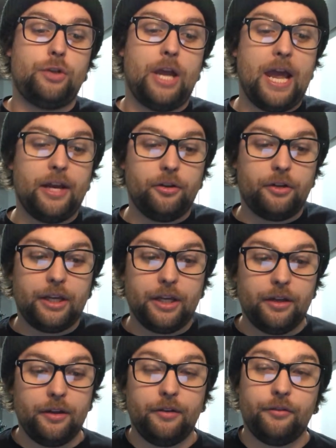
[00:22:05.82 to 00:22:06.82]
Angle
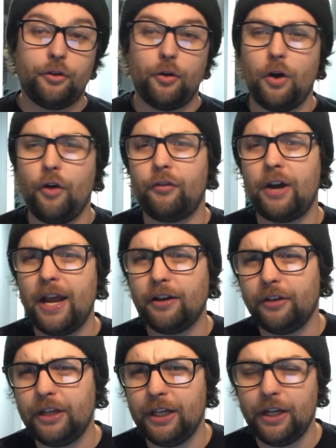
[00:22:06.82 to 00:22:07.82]
kit. So over
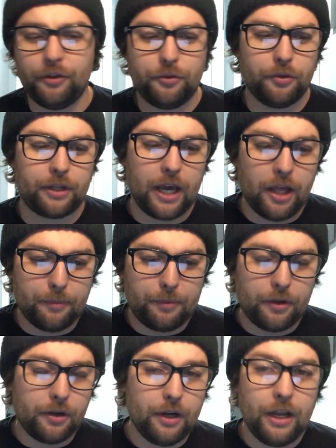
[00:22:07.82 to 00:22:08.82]
angle kit and dual
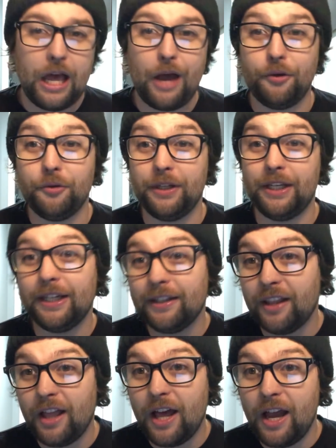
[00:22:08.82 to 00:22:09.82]
caliper, I would do an
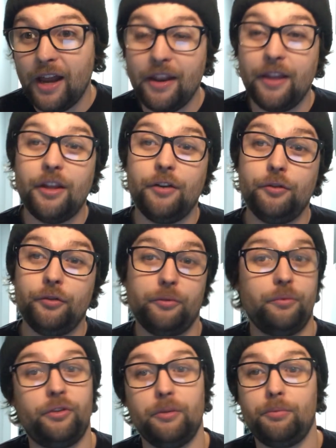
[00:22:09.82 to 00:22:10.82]
inline and then do some
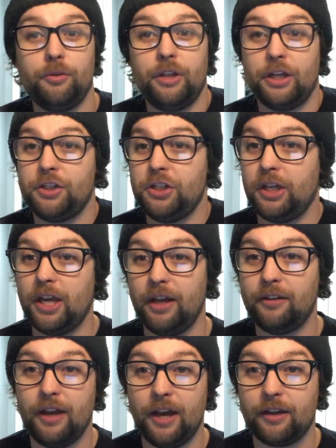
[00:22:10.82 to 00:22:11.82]
simple like GK
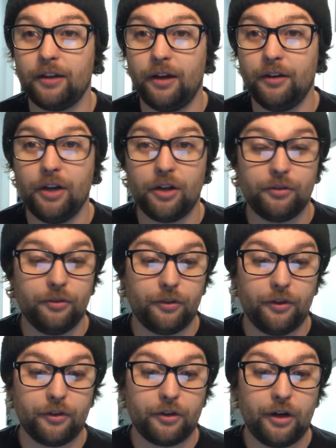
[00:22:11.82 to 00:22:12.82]
Tech knuckles
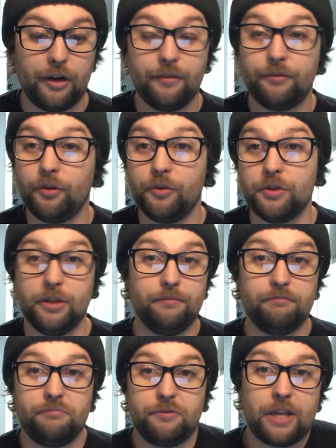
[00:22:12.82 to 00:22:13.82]
on the car. So you
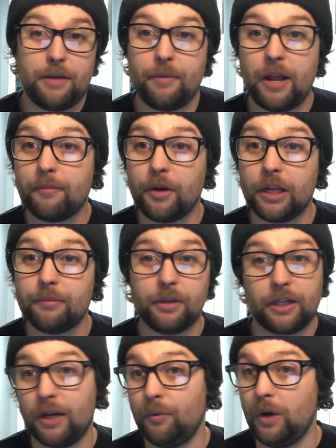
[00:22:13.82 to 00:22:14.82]
can same amount of money but
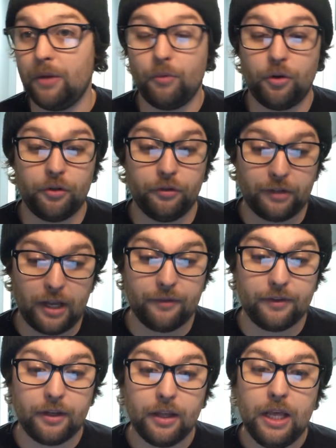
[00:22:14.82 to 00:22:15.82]
get way more use out of
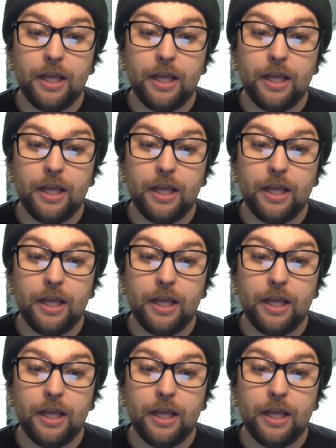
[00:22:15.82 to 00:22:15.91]
it.